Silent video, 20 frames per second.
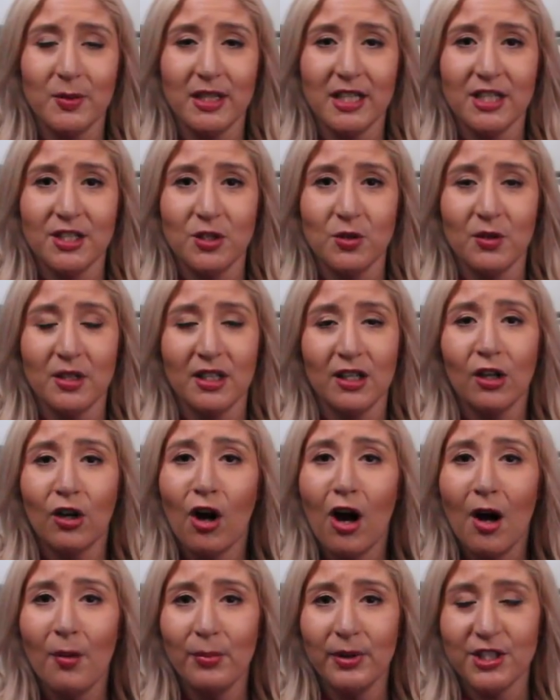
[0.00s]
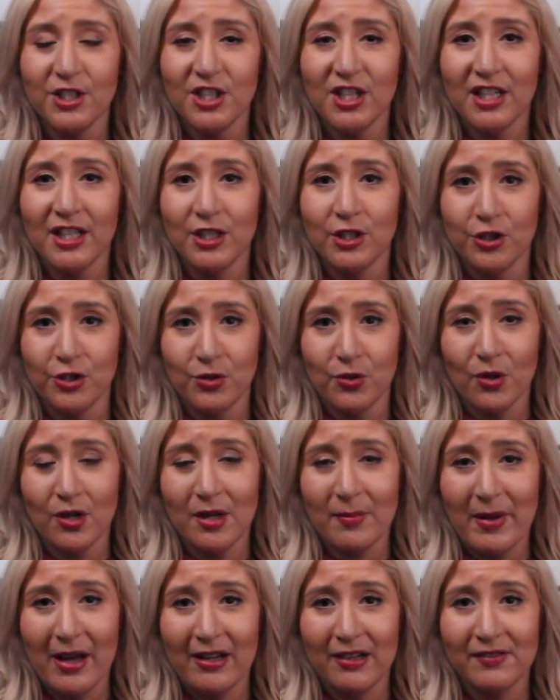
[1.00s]
because you can accomplish it in a short
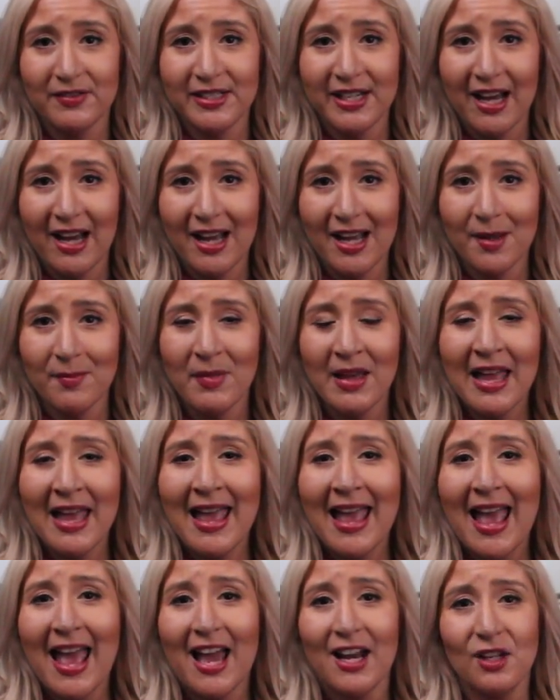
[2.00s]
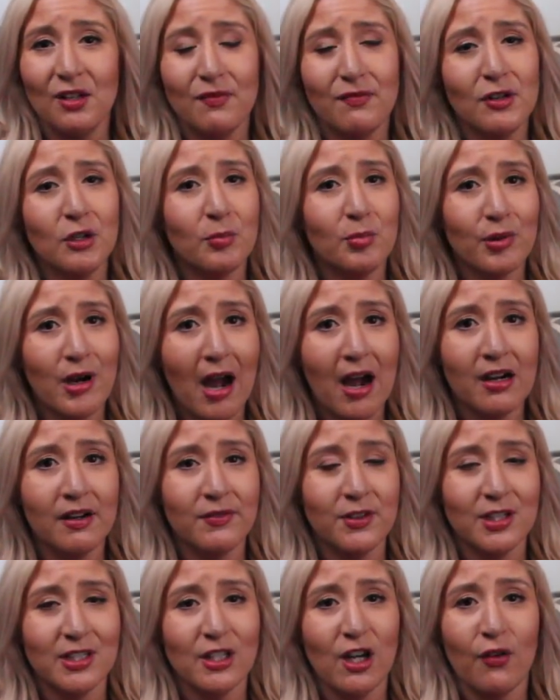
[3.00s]
amount of time and you feel proud
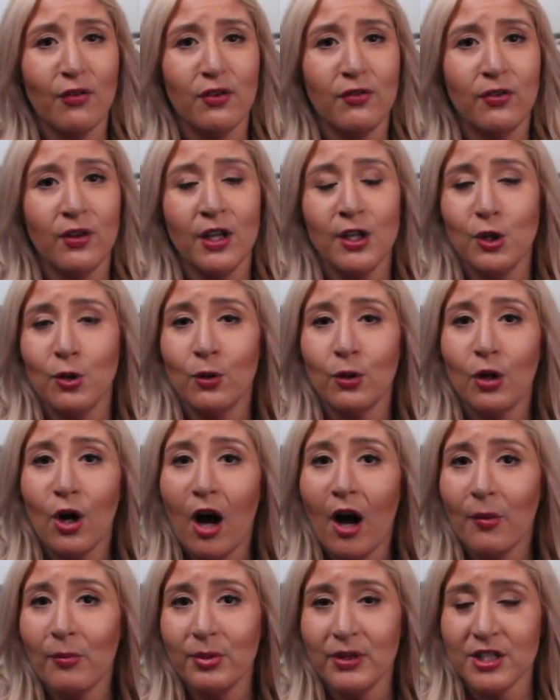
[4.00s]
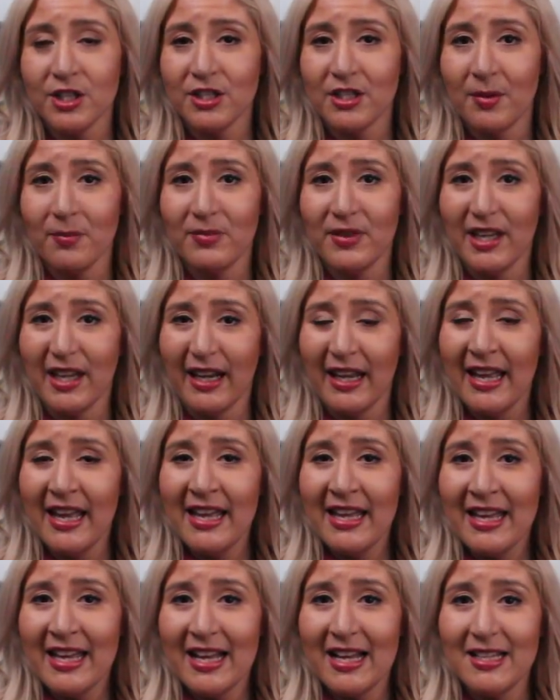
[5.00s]
of yourself. You feel like you accomplished something
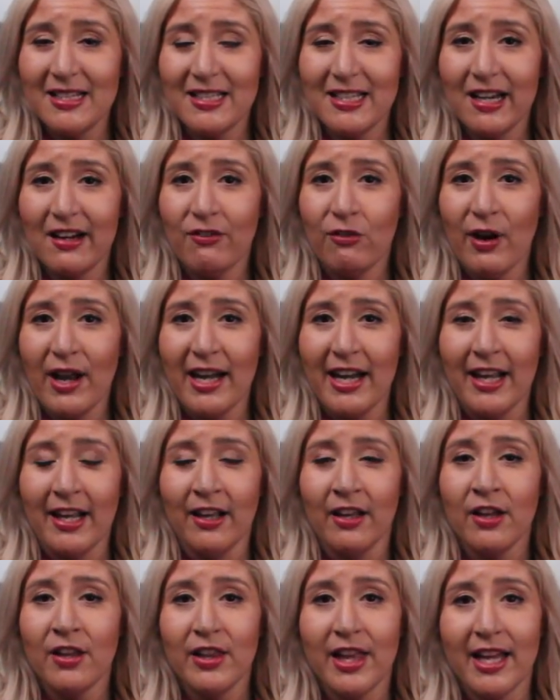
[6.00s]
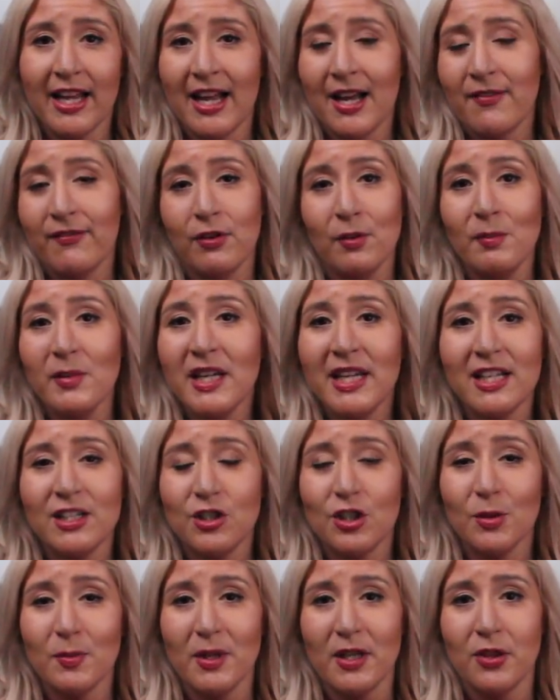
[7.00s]
instead of waiting. Like for me, it
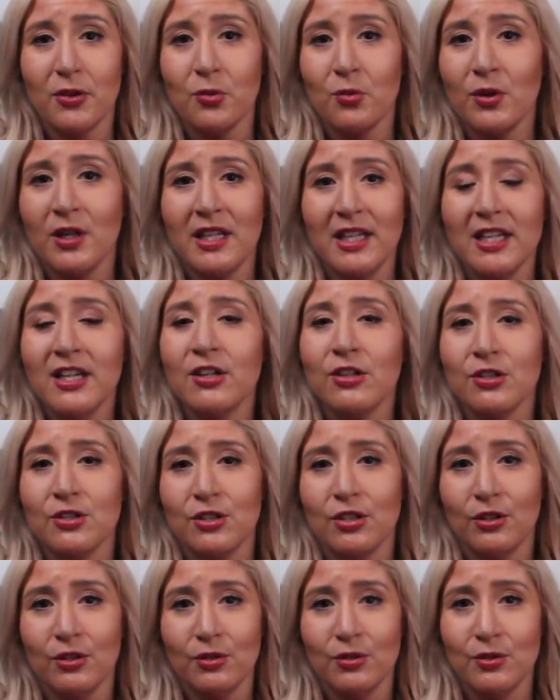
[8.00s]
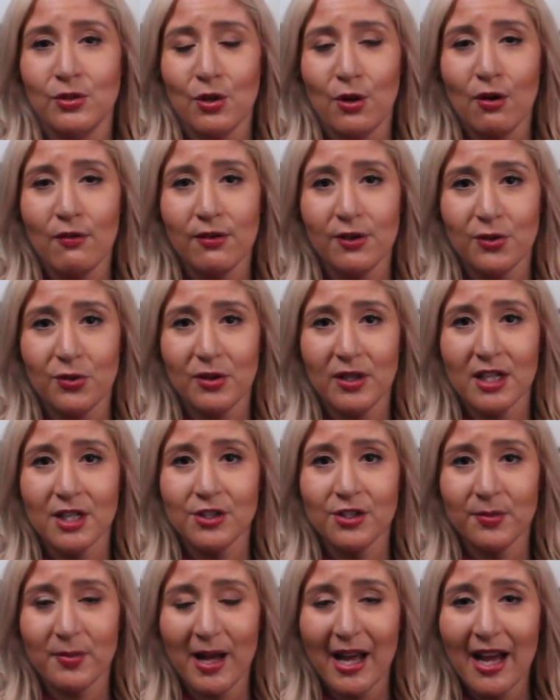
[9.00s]
took me 3 years to lose over
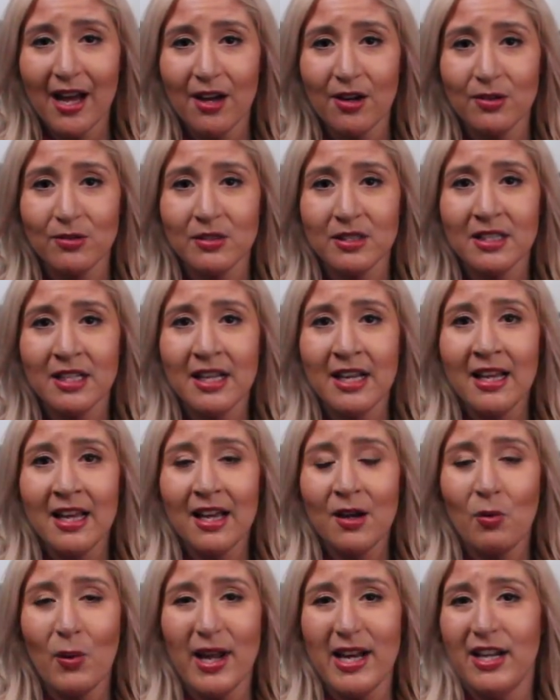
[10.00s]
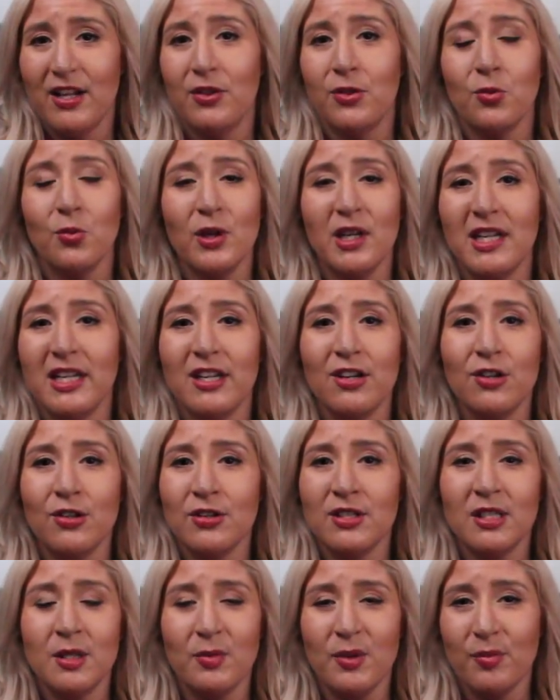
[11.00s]
300 pounds. Waiting 3
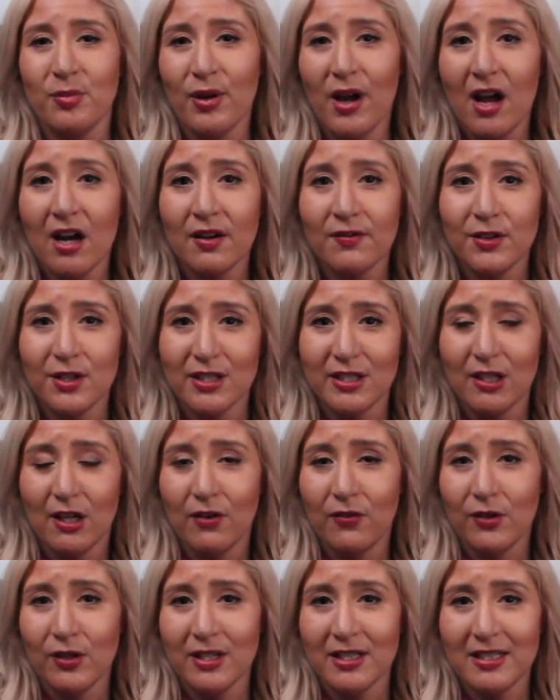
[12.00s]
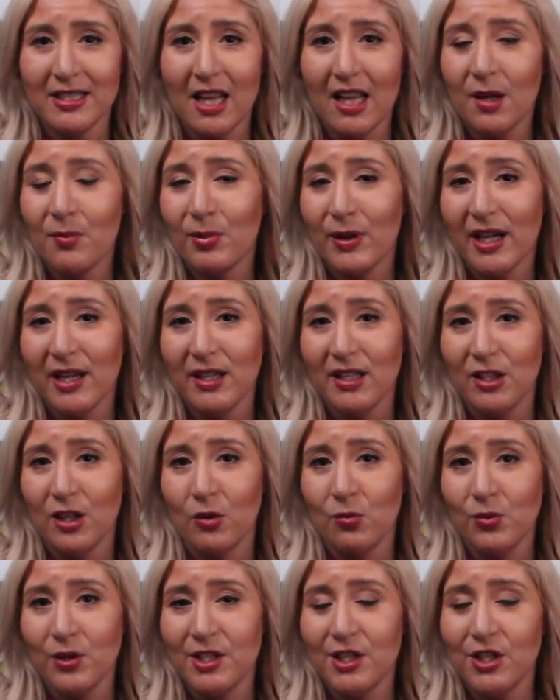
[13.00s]
years to be proud of yourself or to celebrate, you
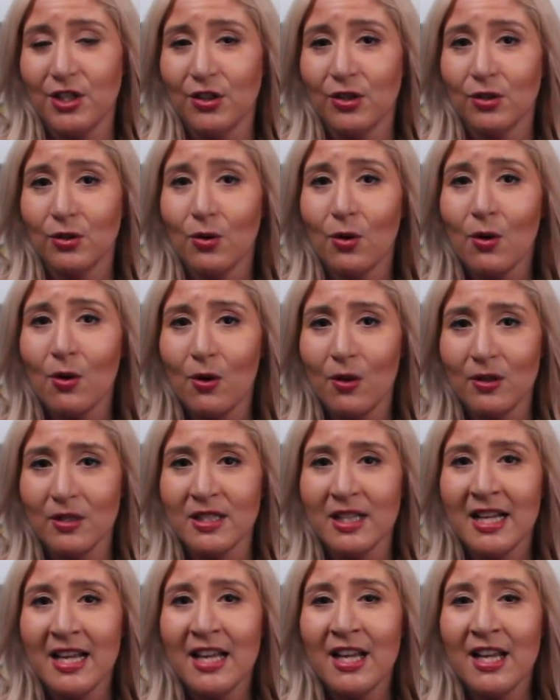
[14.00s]
know, reaching your goals.